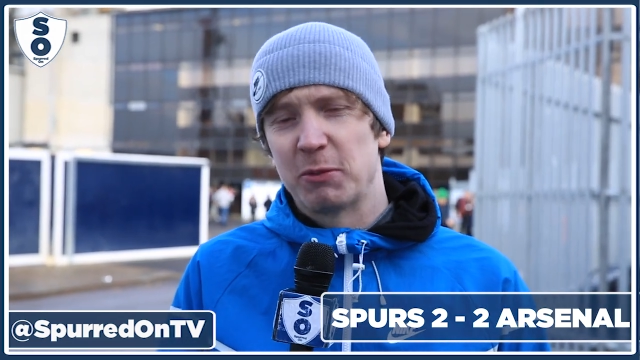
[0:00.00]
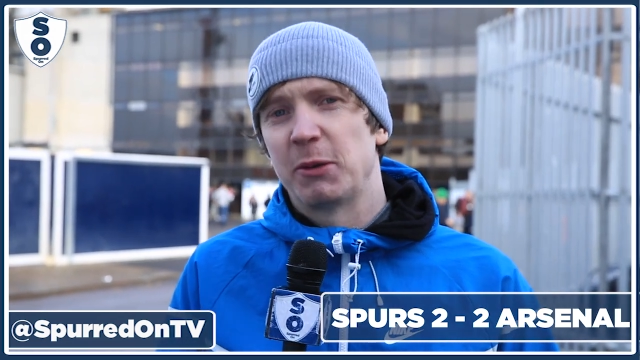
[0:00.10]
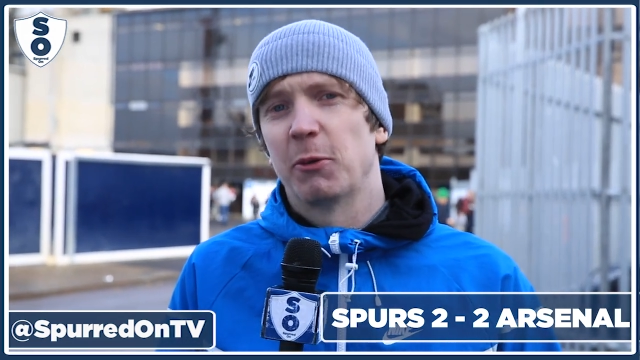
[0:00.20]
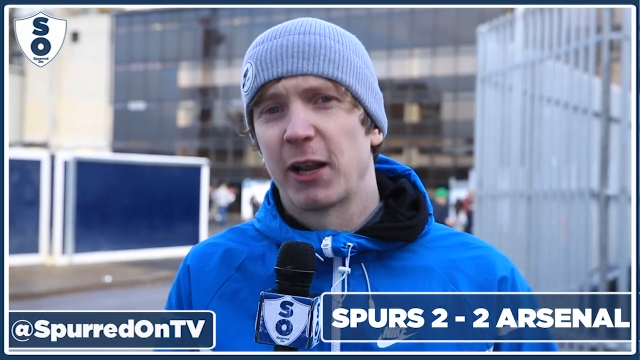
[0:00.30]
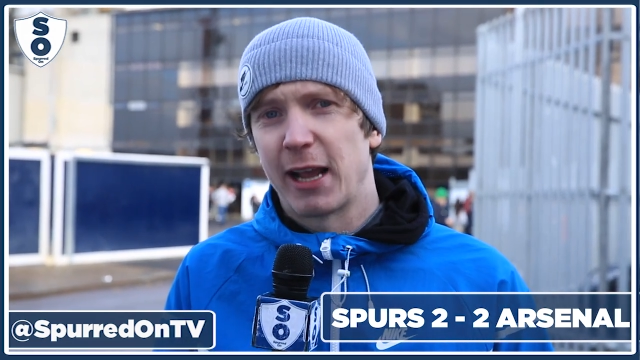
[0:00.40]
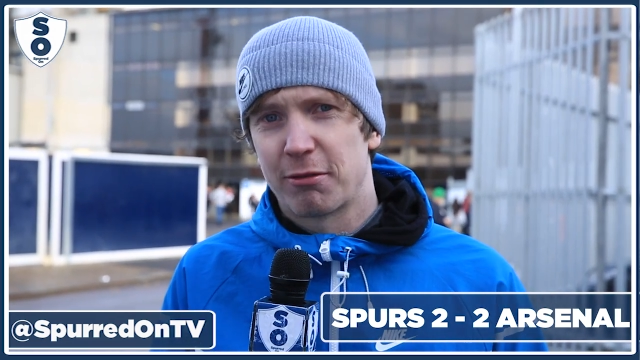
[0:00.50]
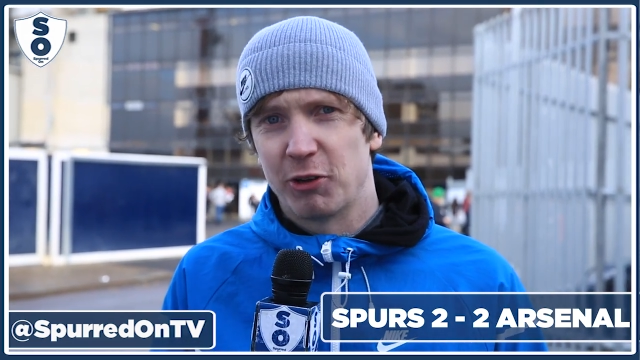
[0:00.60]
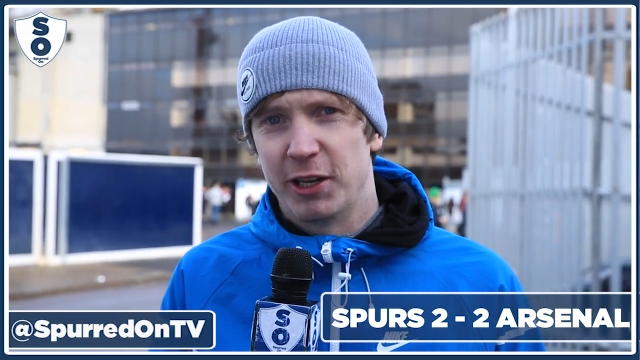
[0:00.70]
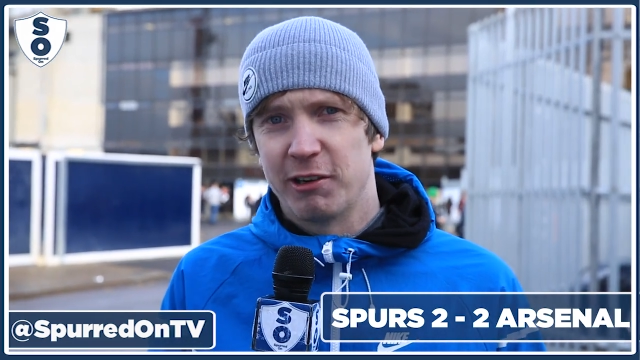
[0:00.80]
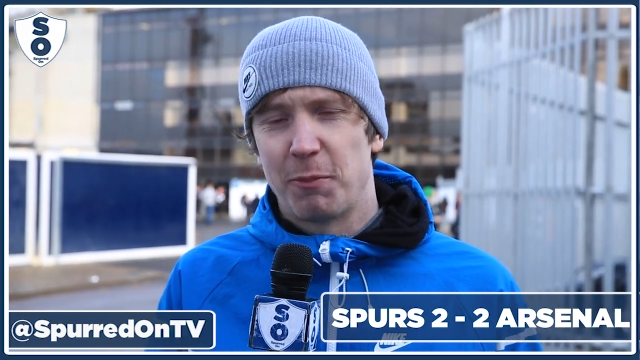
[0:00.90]
Obviously, we want to get
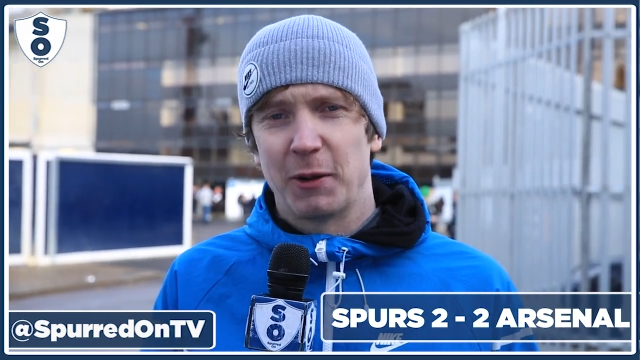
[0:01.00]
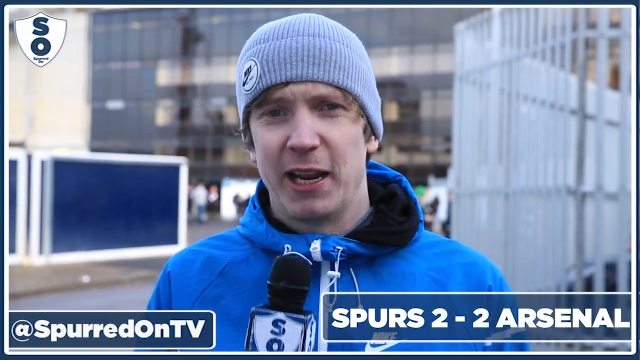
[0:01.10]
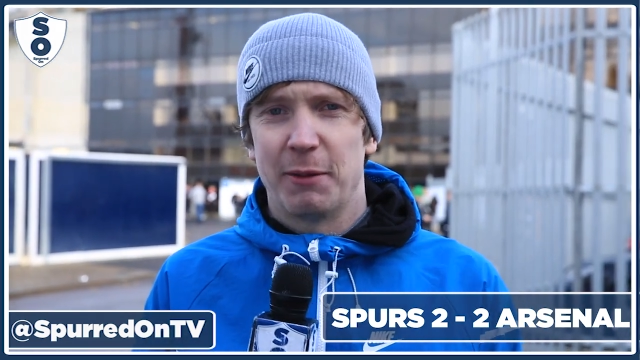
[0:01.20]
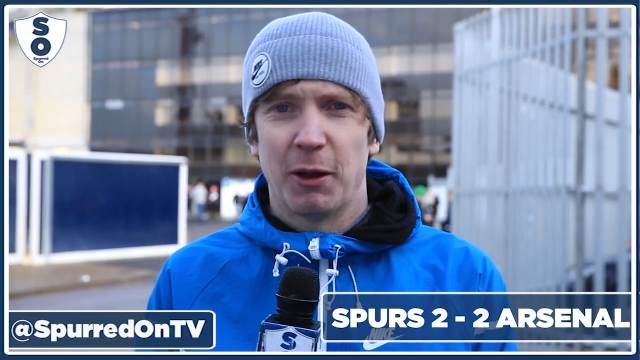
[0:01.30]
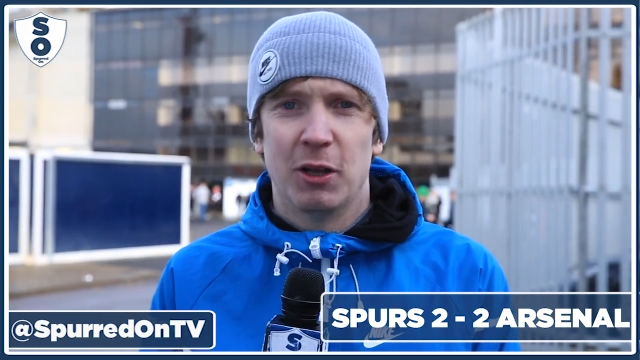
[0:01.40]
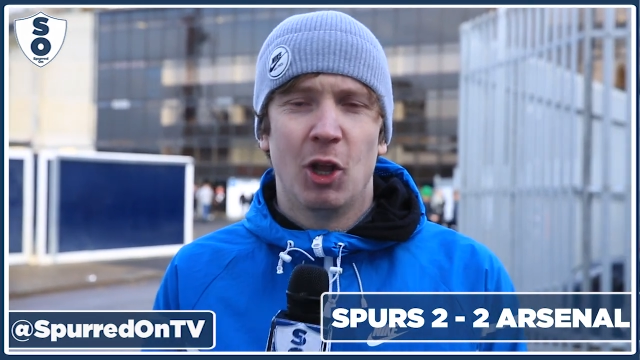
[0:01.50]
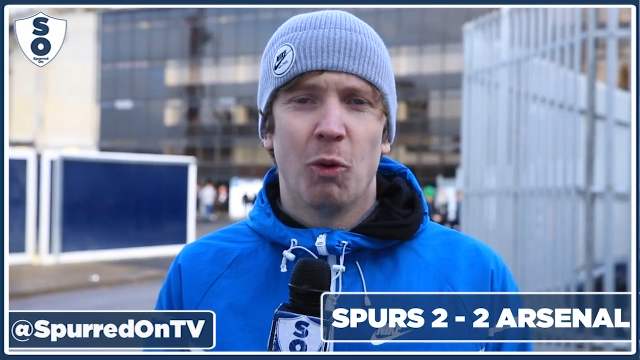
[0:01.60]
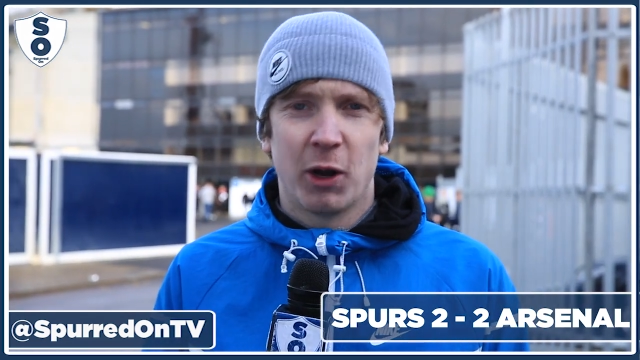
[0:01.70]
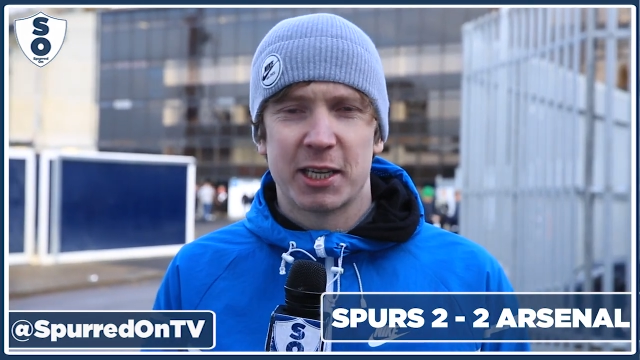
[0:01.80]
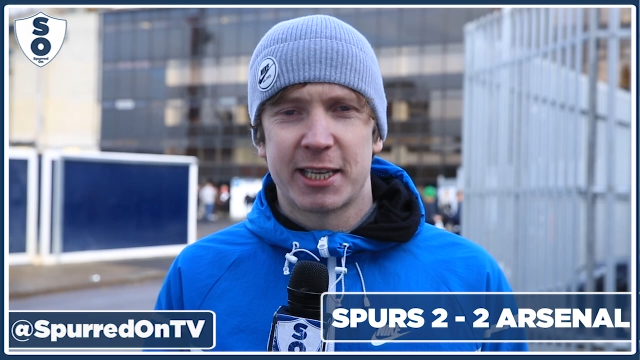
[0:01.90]
through in the Europa League, but
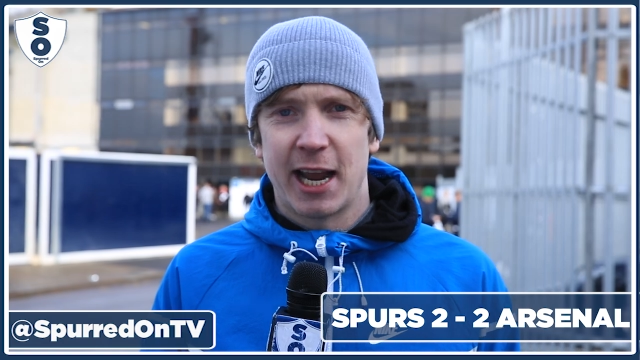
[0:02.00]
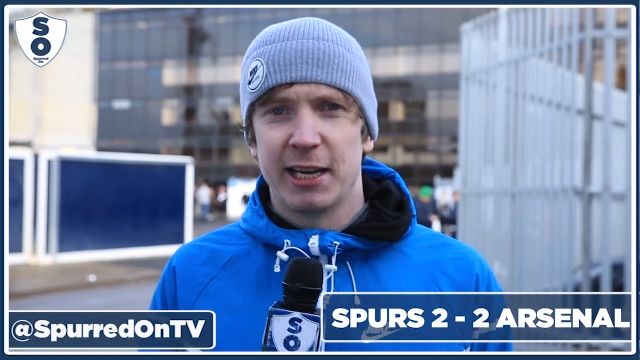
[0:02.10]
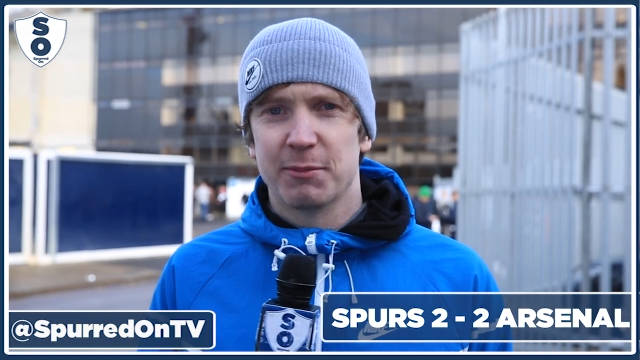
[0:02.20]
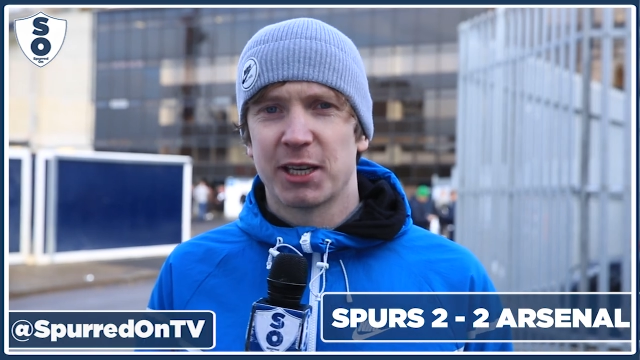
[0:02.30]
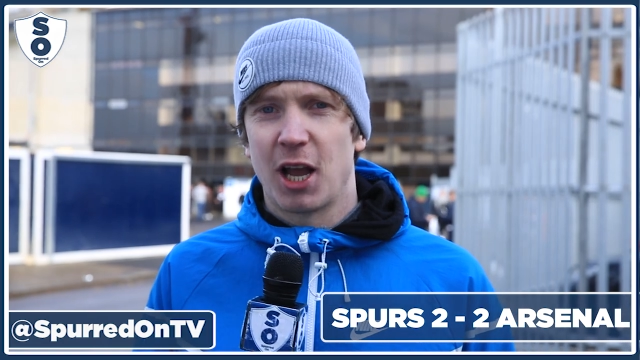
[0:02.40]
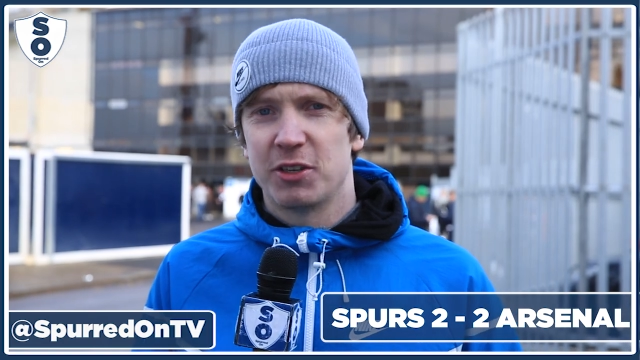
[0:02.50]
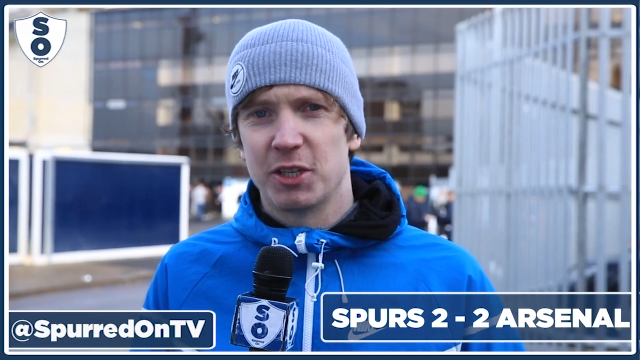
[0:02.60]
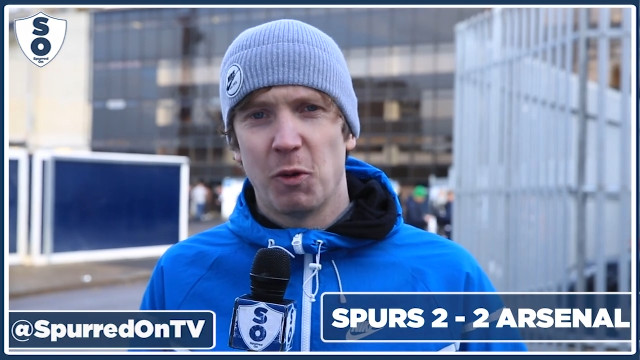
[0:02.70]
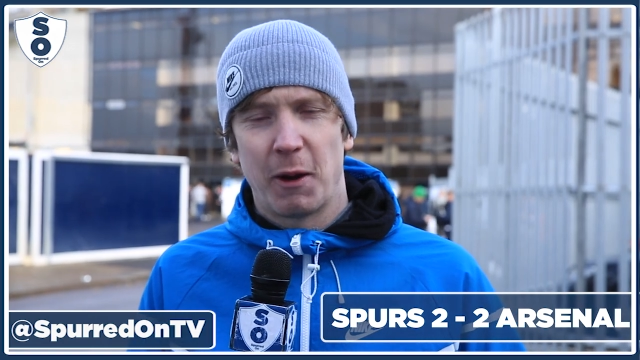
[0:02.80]
what a stadium to go to.